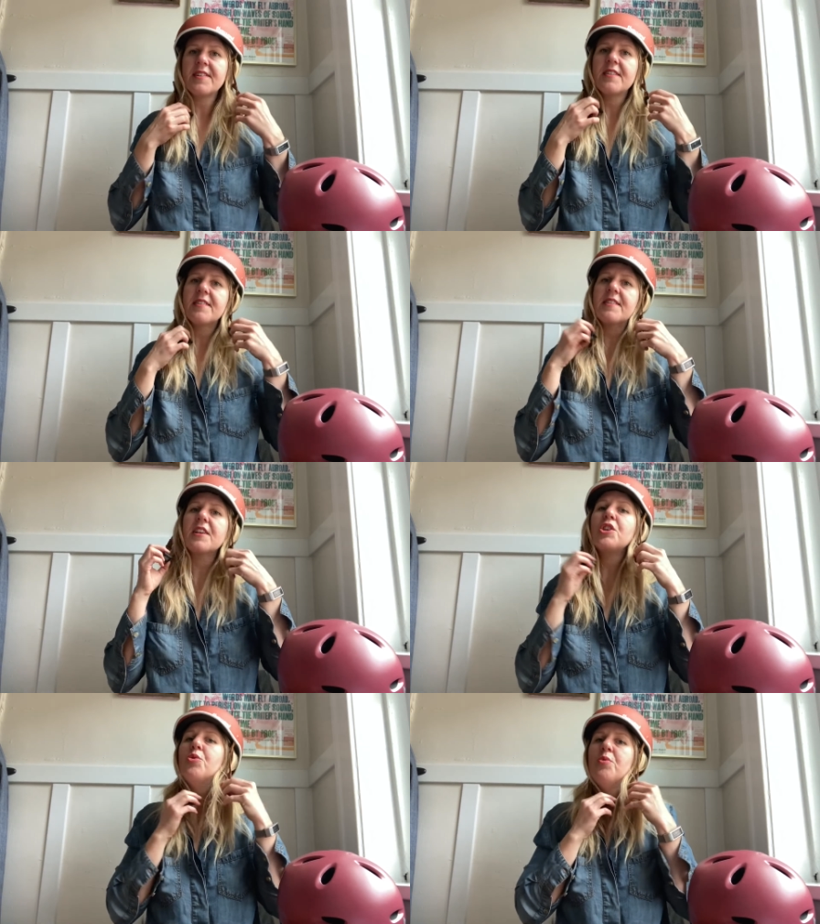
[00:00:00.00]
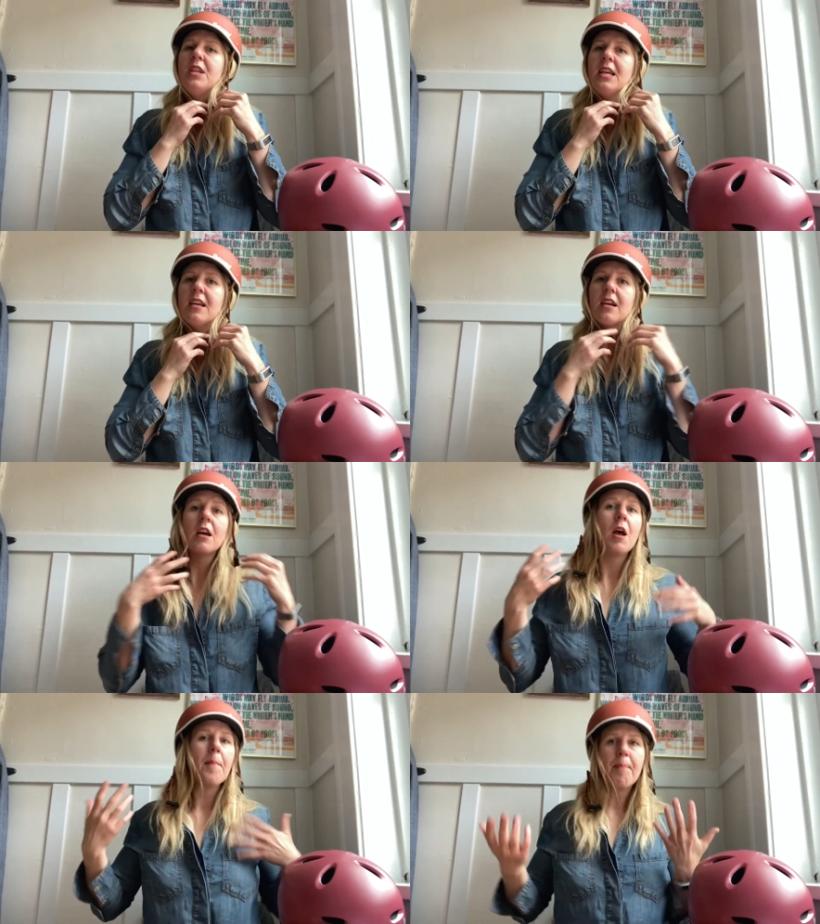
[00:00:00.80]
This is a unique
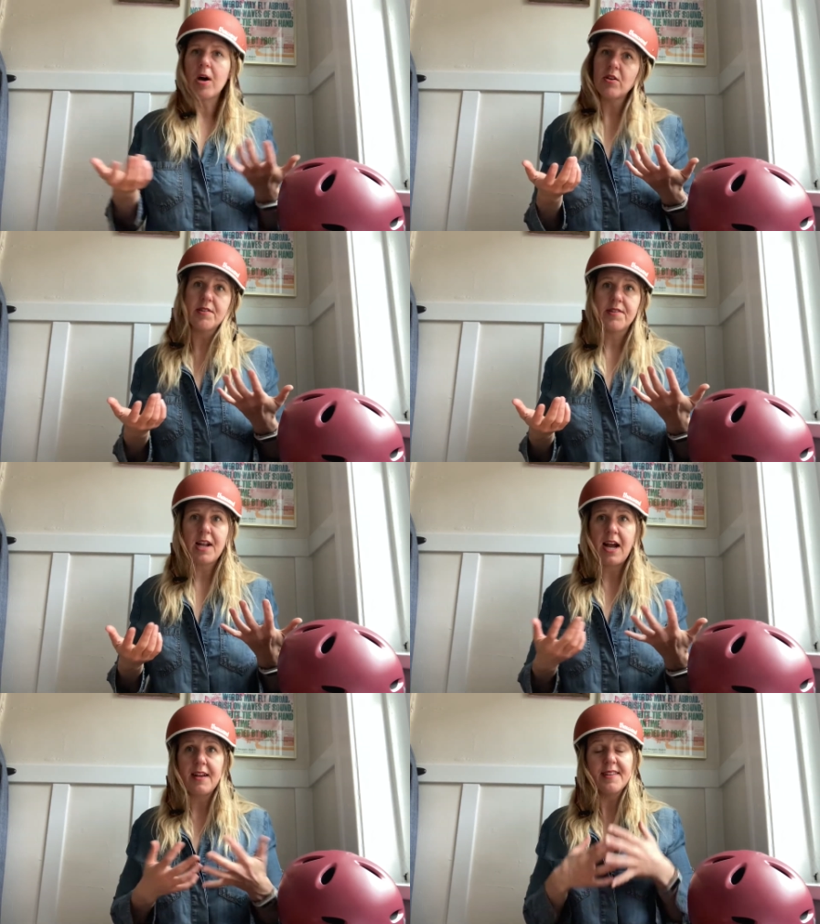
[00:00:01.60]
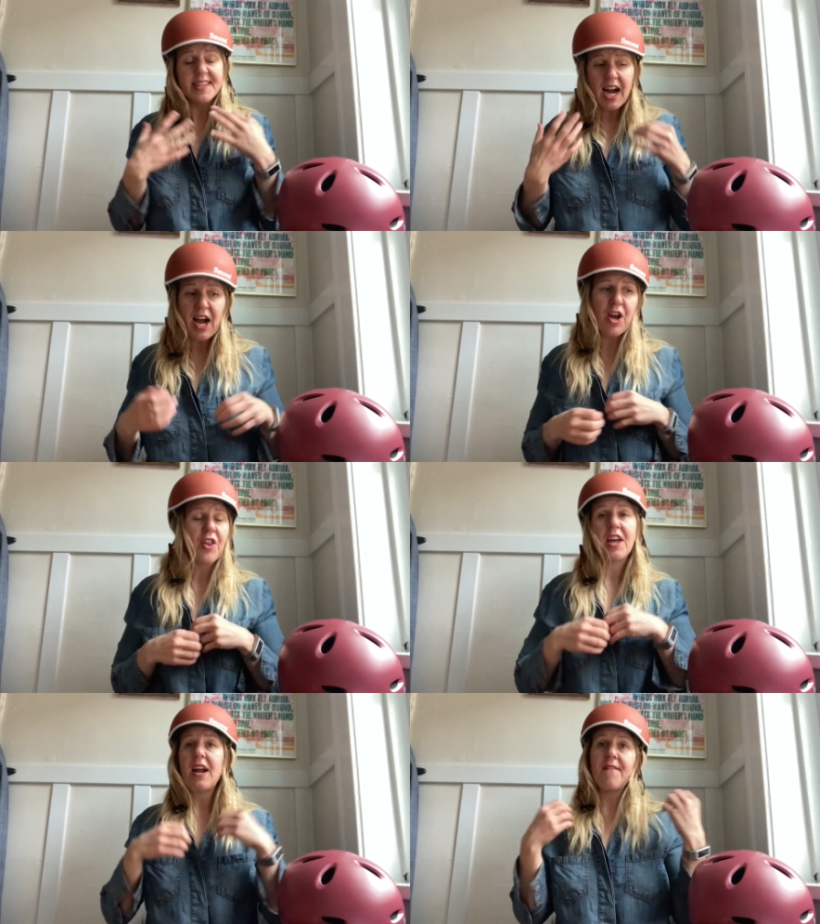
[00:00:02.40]
buckle style
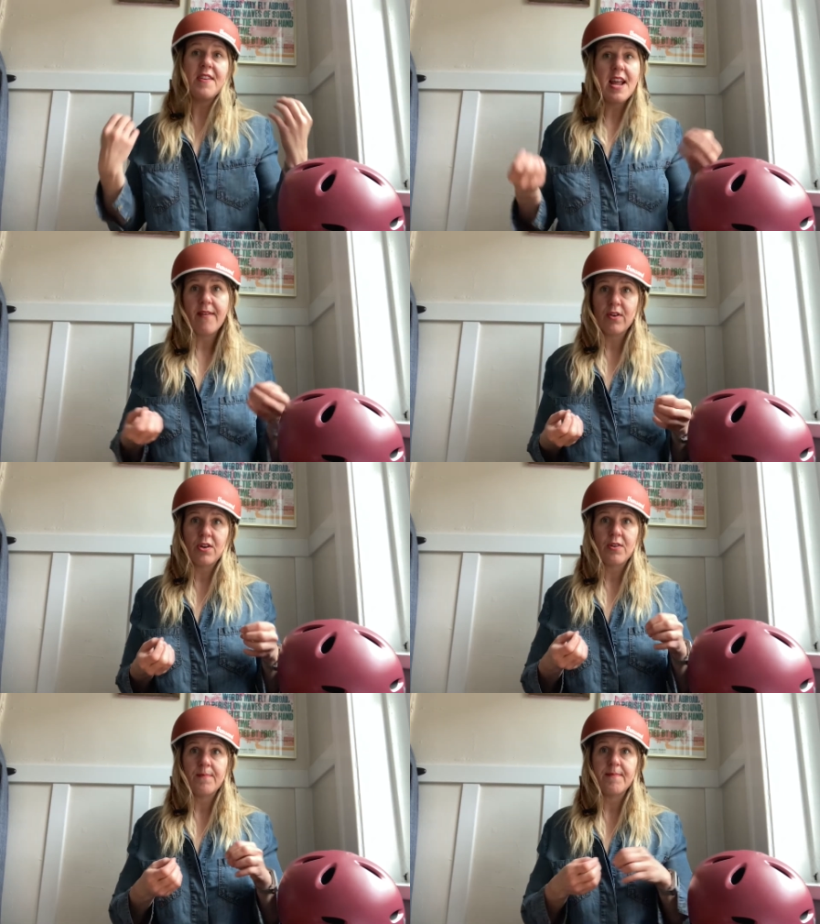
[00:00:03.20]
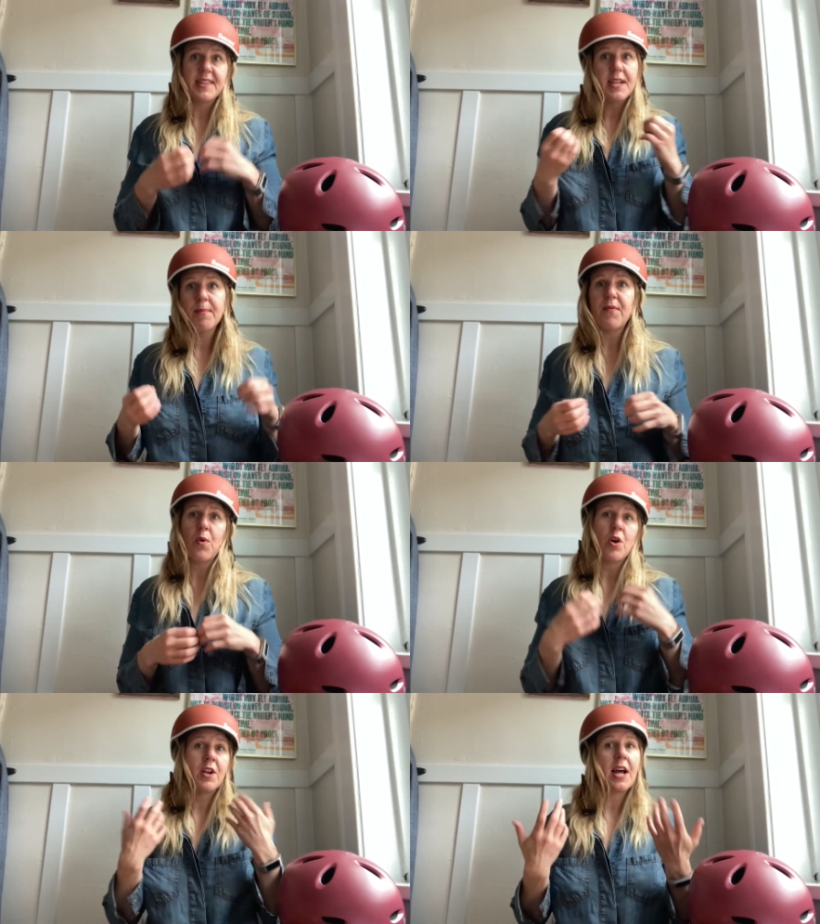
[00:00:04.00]
that I've never seen
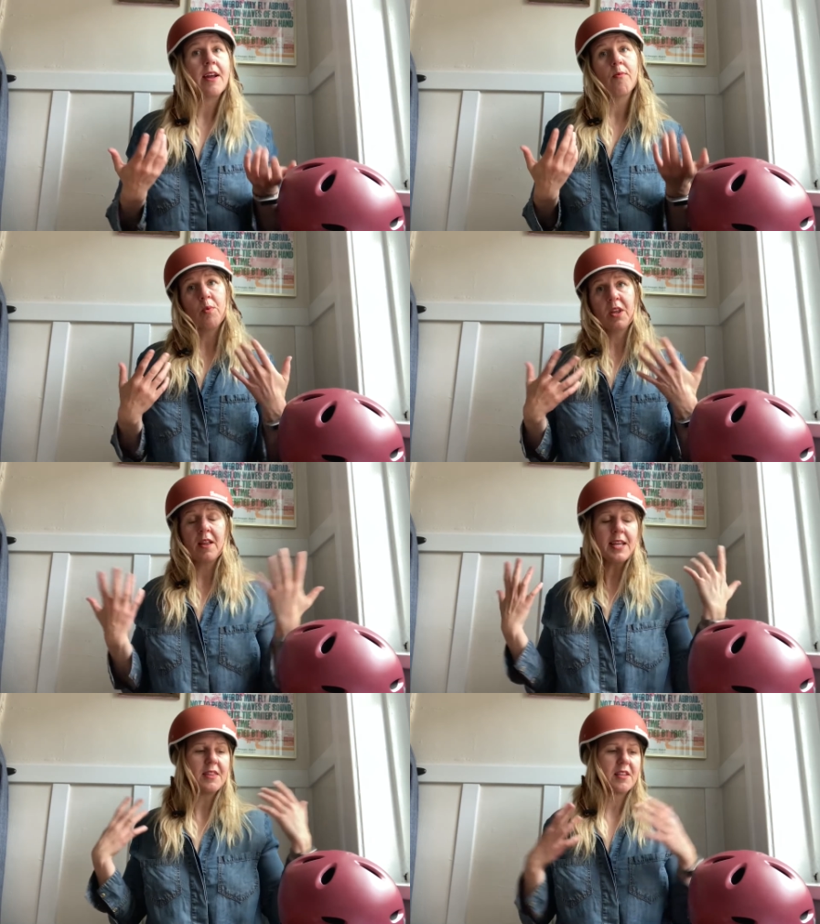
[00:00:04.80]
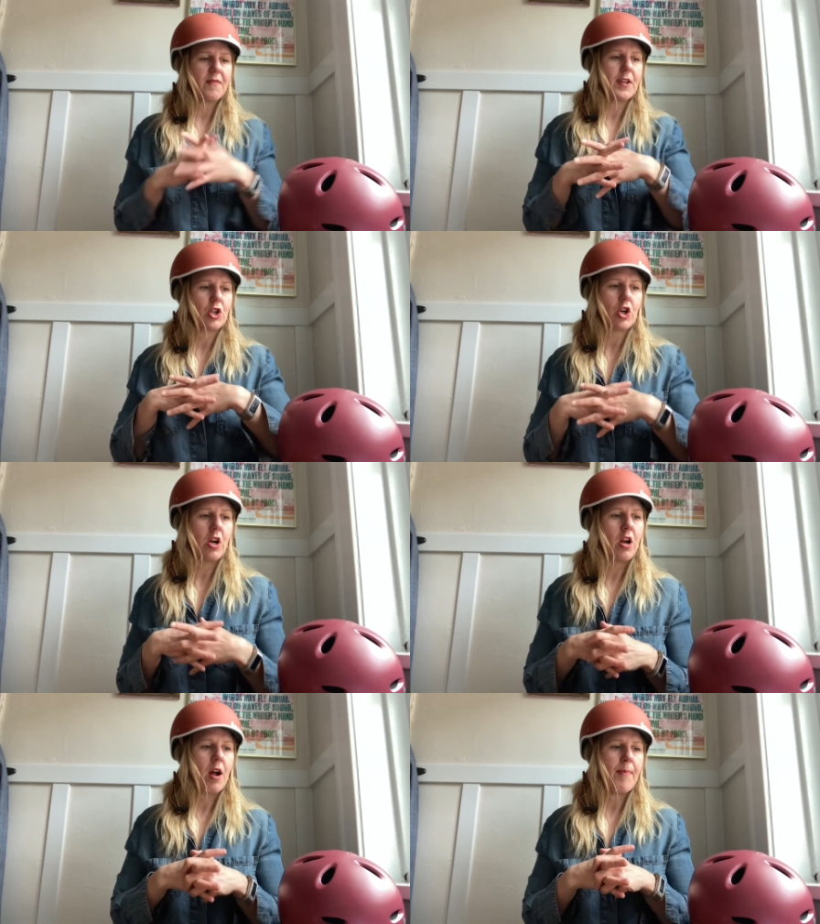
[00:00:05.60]
before, and I really like this feature
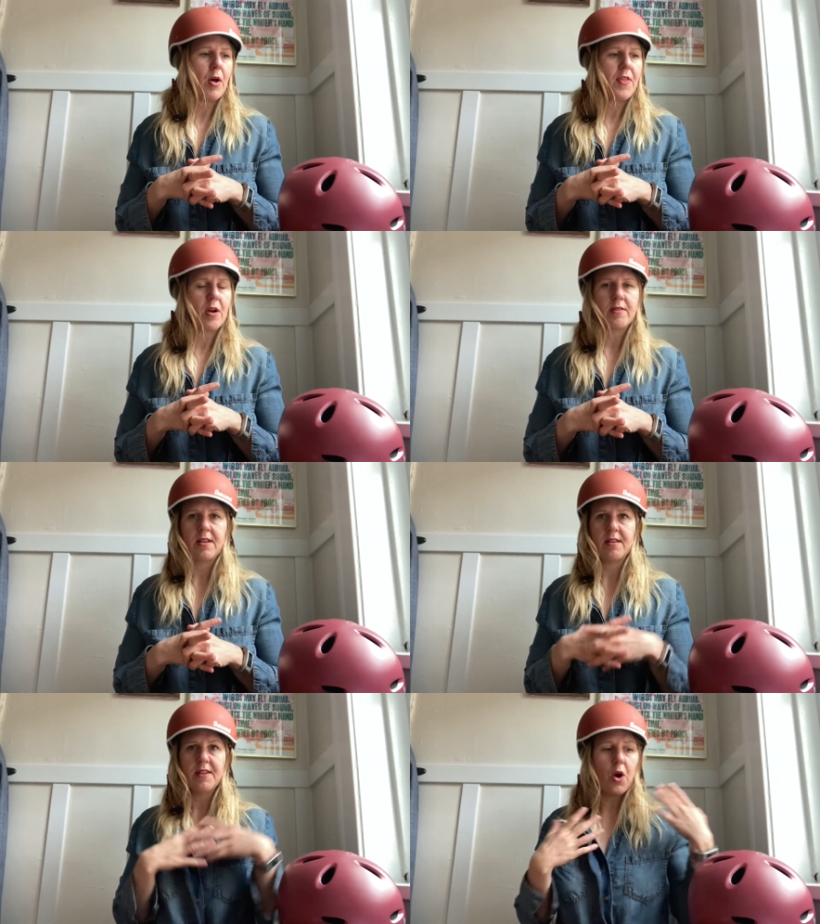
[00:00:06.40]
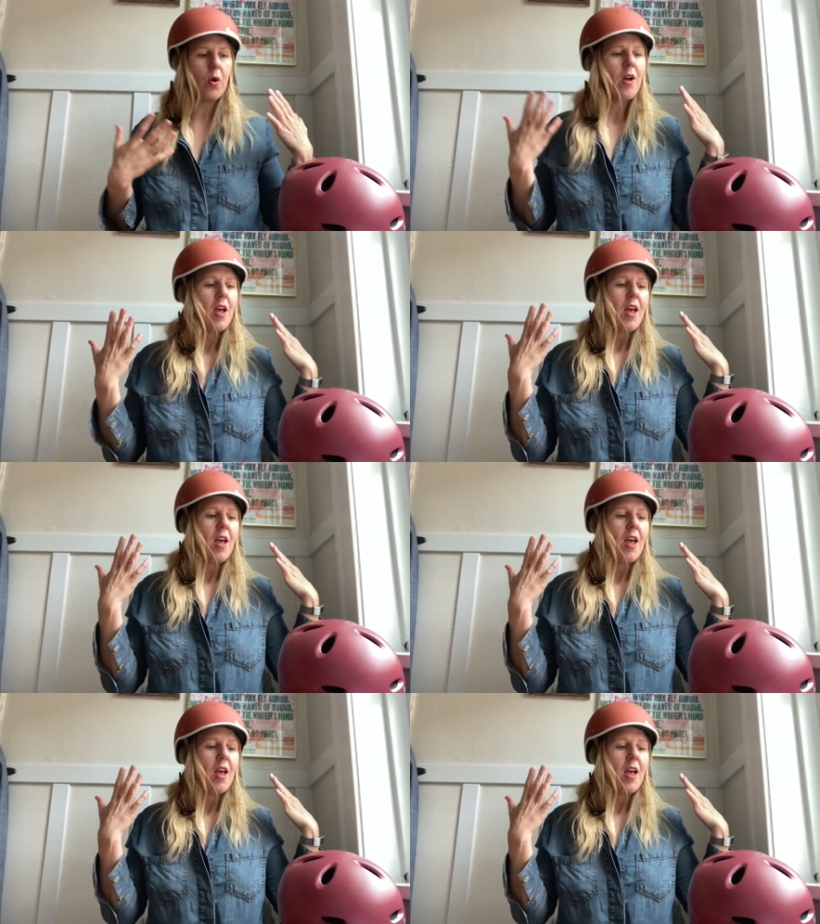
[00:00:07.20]
about 1000. So